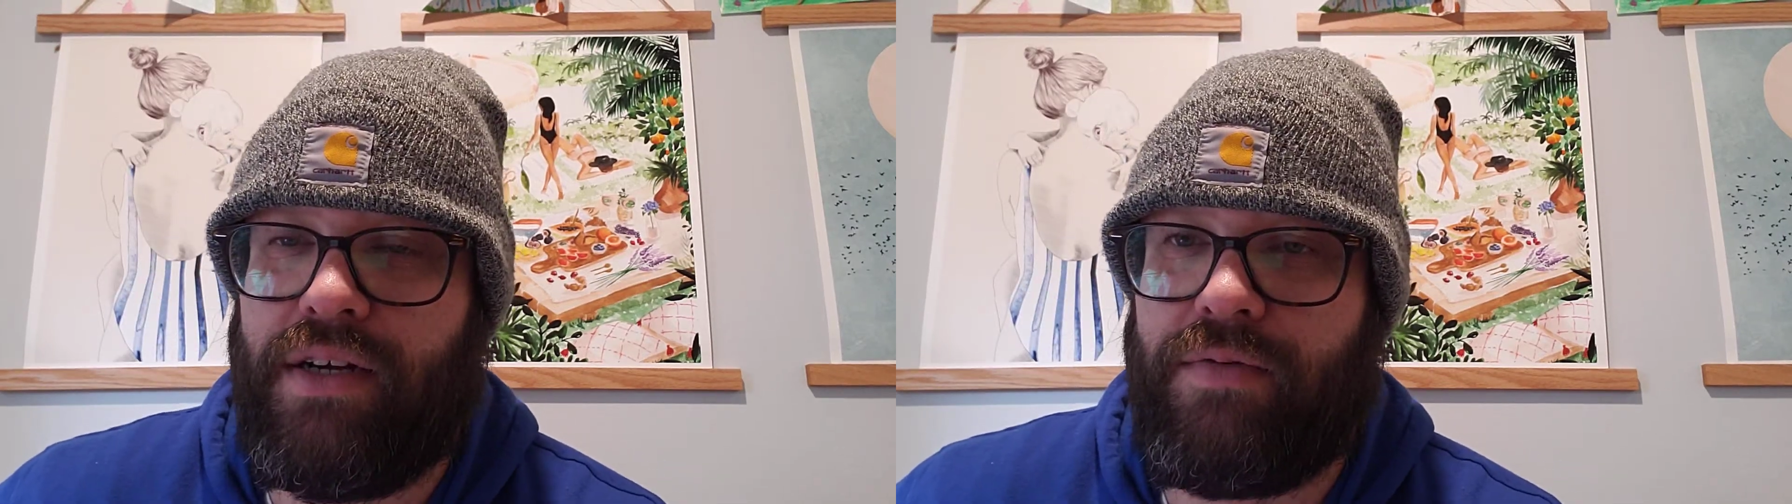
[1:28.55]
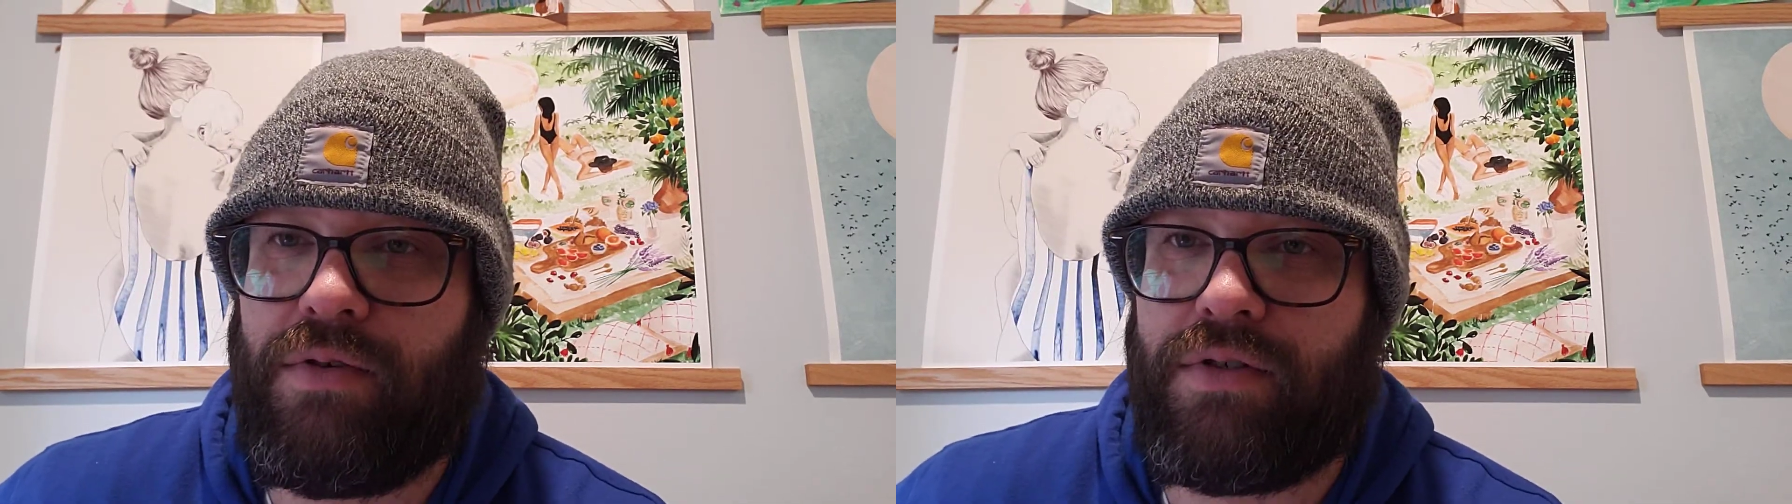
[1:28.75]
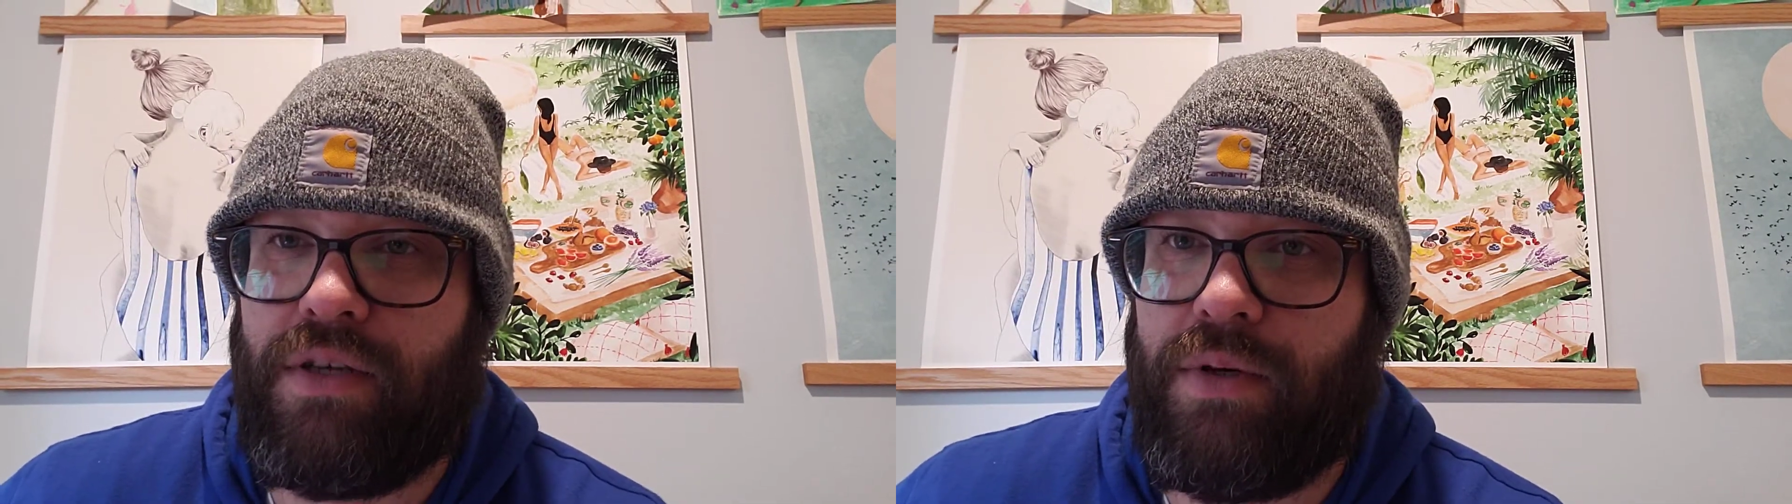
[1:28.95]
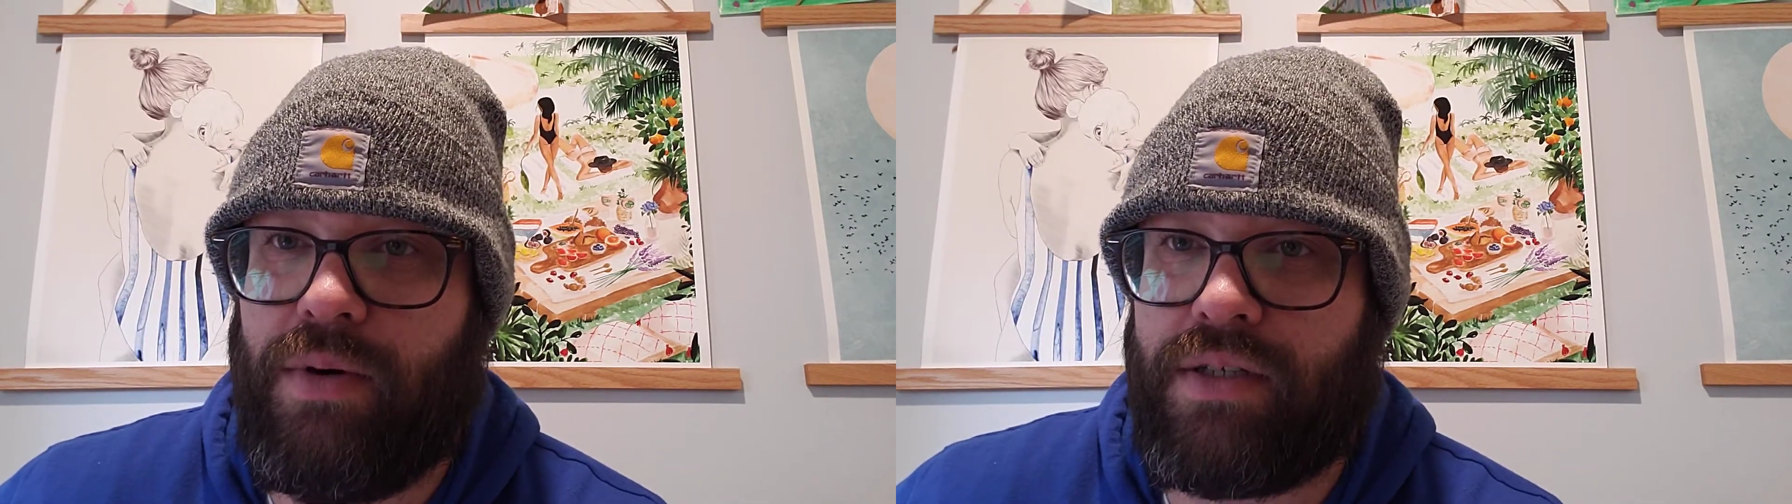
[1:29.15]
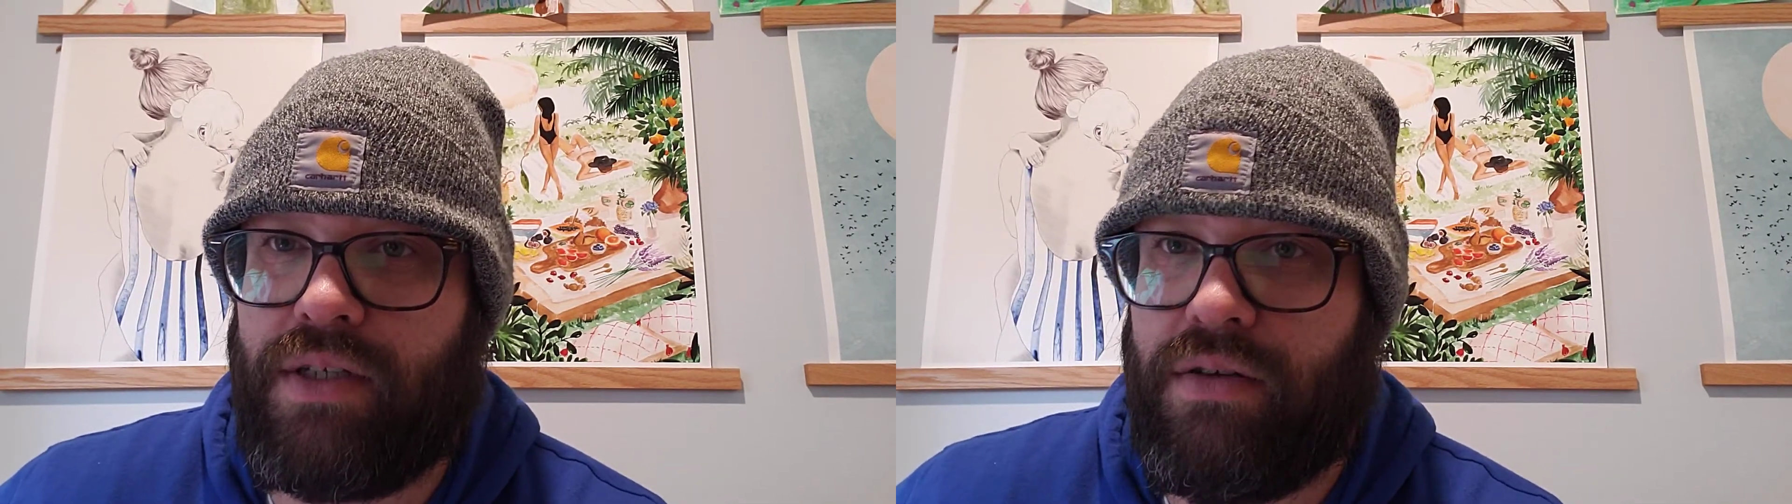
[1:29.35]
and of course I'll be
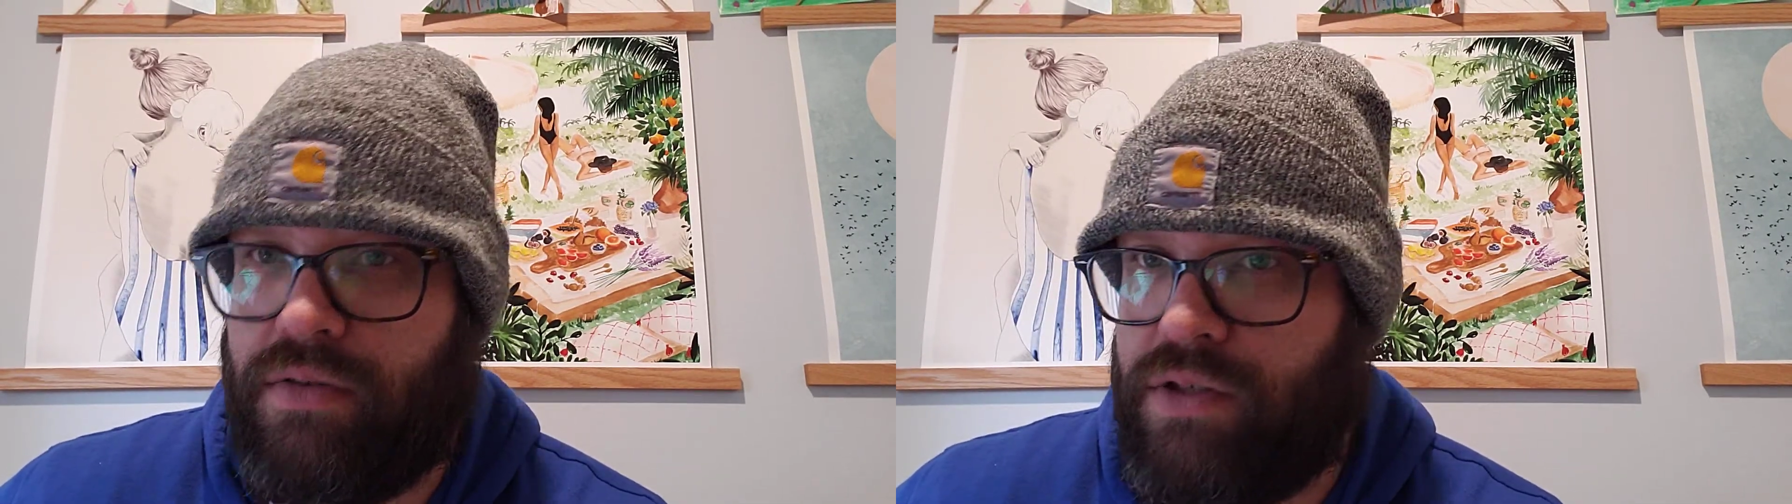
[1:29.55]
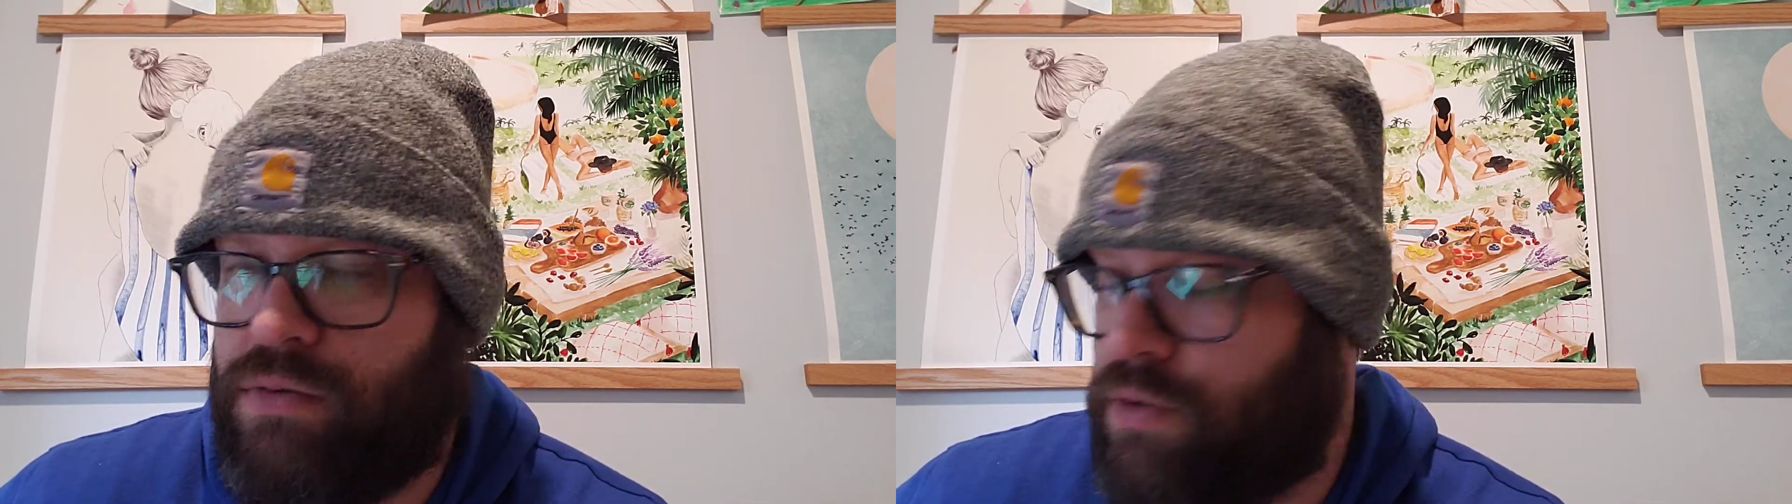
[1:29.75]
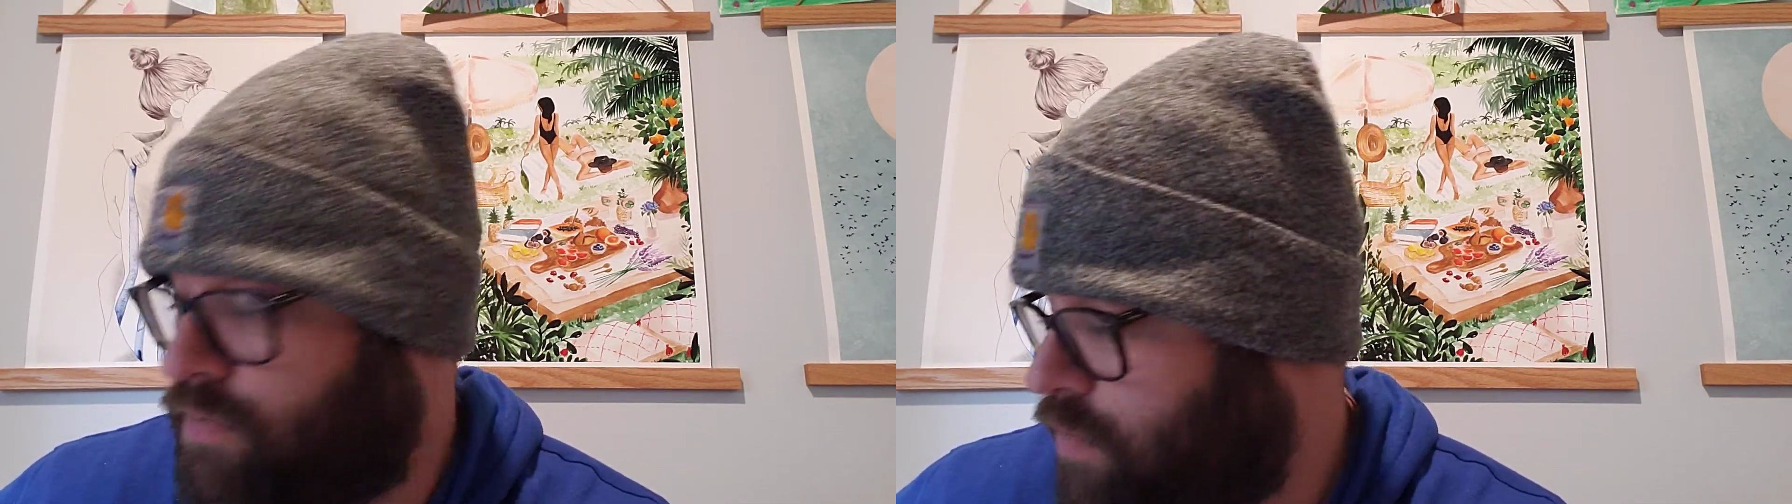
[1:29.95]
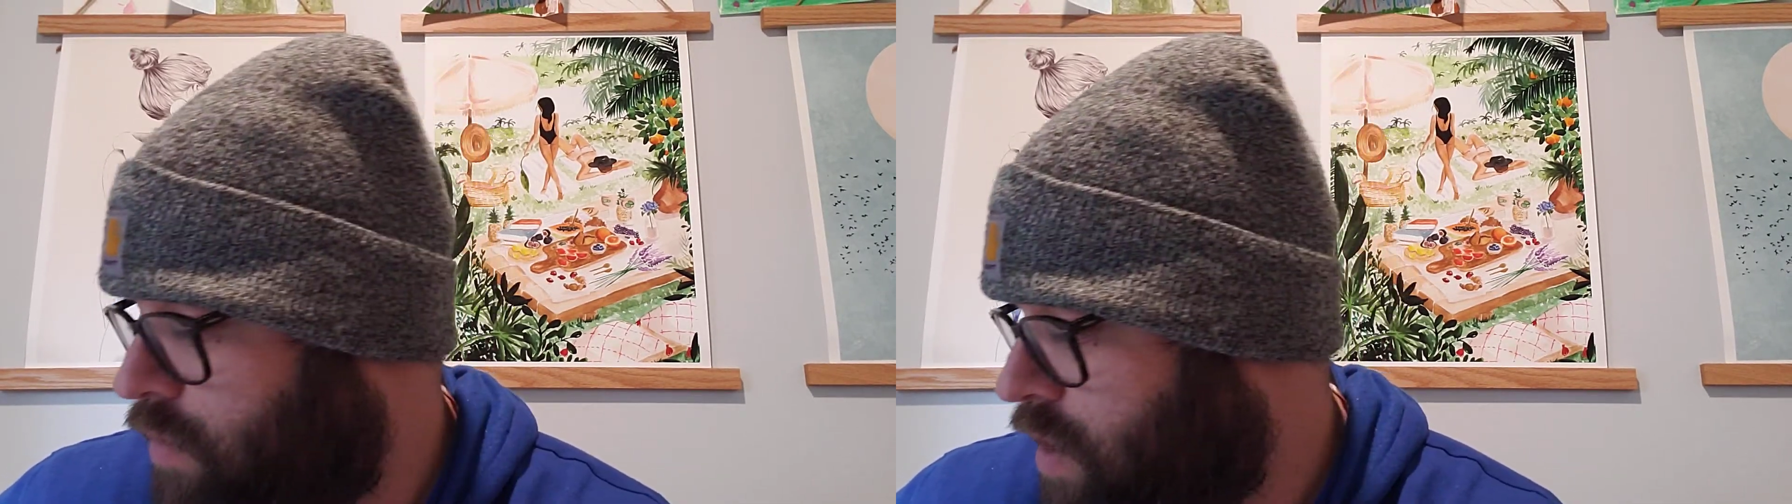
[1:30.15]
watching the Georgia-Florida